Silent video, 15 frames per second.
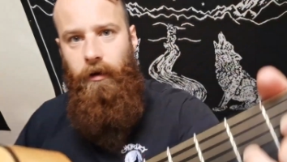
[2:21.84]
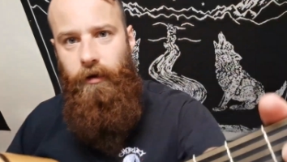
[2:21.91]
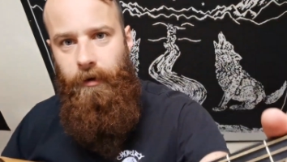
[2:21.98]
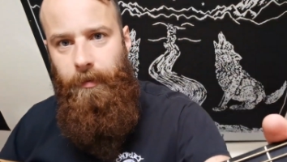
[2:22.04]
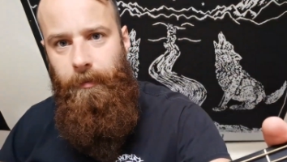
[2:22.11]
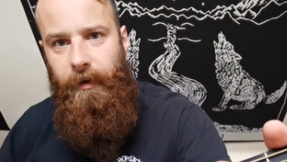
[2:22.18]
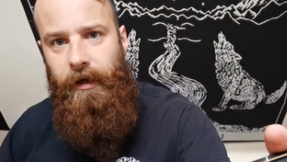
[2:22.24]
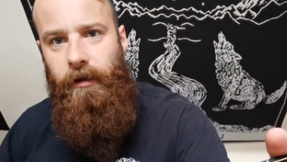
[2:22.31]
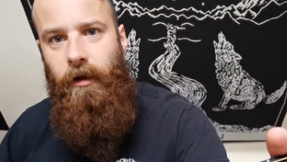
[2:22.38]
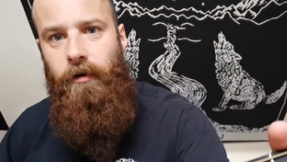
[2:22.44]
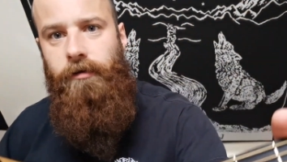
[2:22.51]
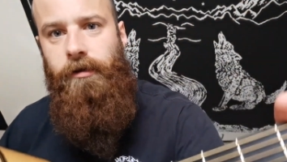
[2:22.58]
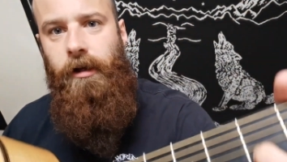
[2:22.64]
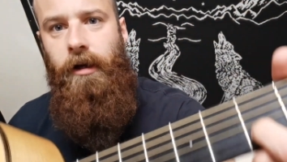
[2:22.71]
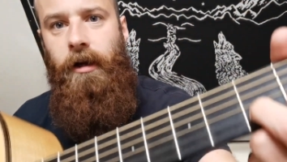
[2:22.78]
hold it up a bit
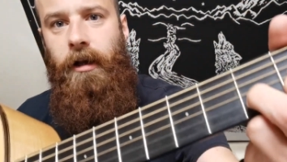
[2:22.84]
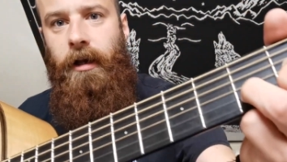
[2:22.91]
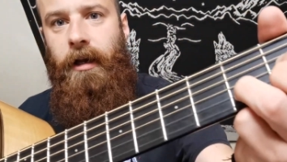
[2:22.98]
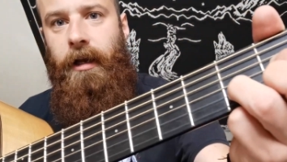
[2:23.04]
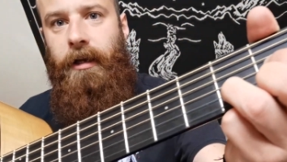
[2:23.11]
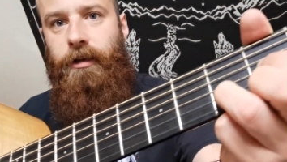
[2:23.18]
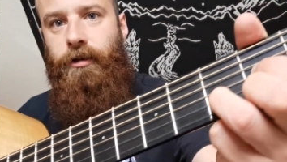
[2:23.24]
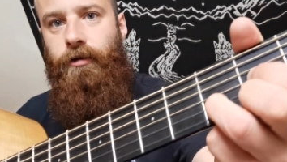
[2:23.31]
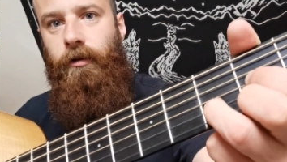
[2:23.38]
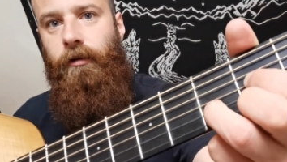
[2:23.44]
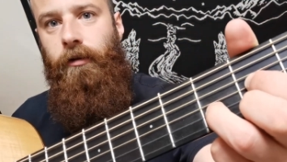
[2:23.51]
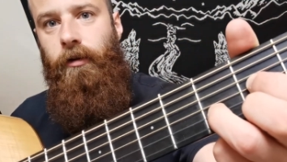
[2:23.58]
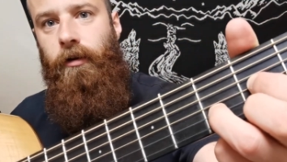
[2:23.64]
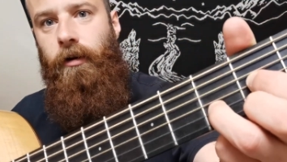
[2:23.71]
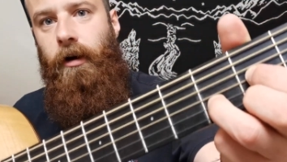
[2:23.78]
closer. It
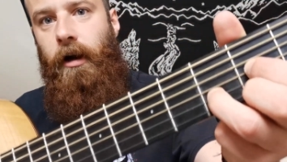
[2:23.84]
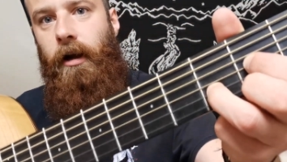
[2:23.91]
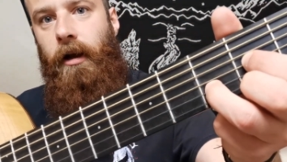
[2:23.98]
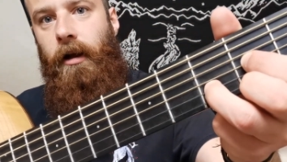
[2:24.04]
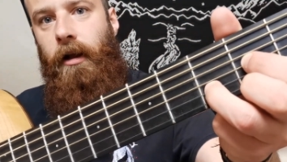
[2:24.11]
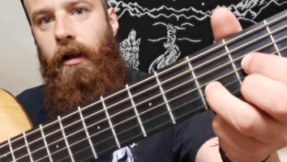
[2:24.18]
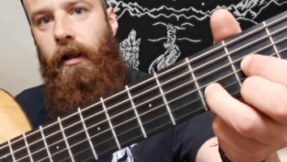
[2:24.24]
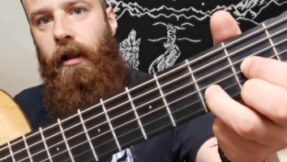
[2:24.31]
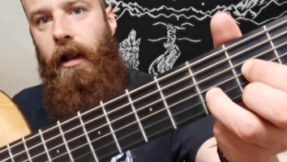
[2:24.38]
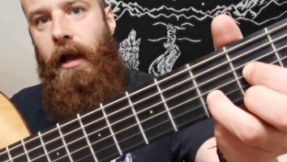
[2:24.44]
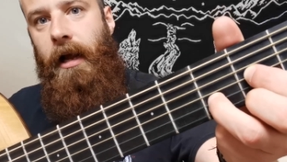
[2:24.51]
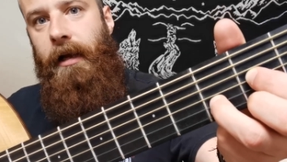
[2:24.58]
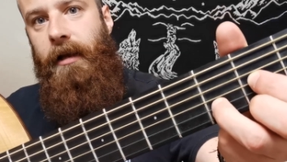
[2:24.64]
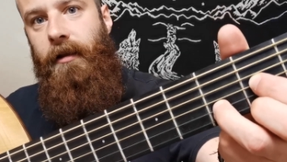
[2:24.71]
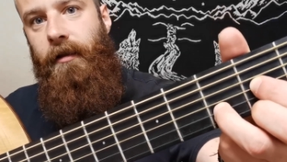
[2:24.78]
should look
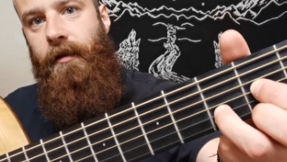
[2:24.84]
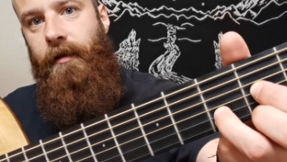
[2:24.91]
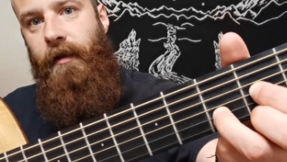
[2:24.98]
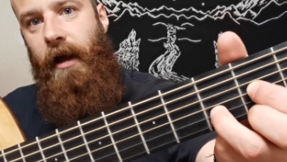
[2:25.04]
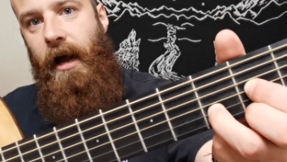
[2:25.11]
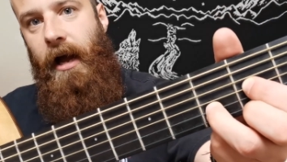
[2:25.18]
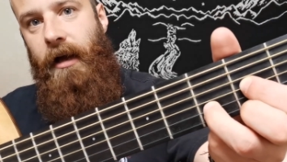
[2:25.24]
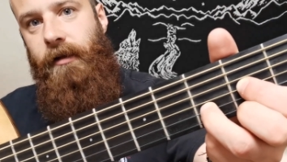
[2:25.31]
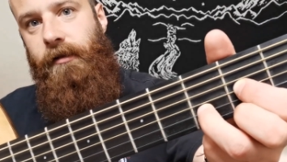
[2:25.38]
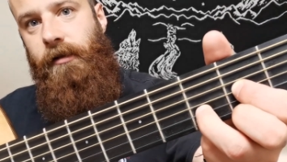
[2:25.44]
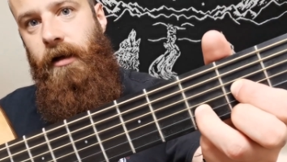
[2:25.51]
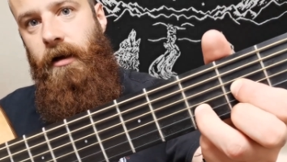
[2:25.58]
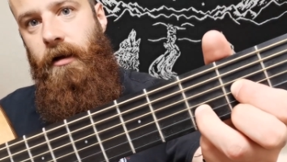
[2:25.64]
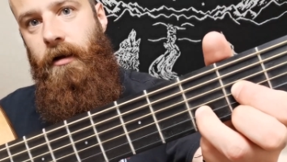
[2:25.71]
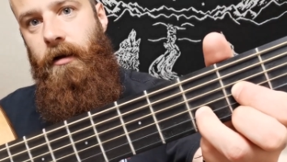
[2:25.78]
like
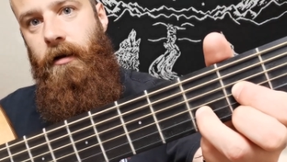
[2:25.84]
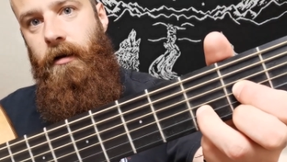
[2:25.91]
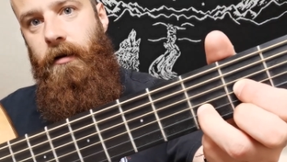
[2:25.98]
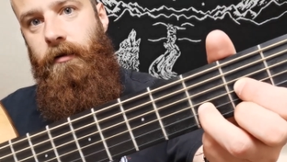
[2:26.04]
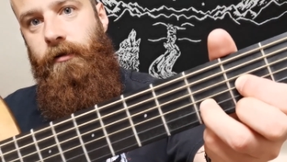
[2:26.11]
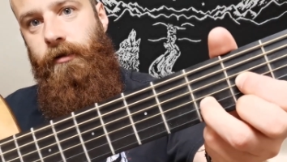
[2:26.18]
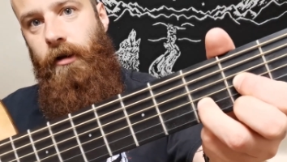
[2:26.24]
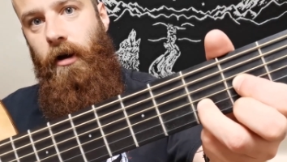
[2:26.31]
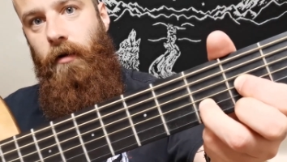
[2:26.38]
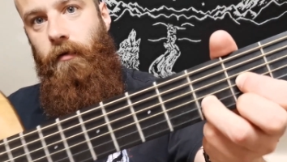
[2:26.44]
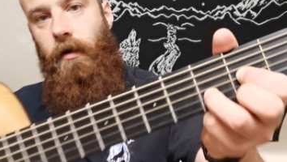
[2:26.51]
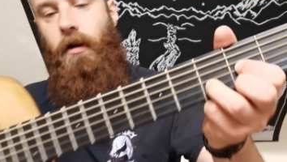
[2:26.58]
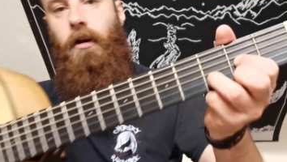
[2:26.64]
that. So,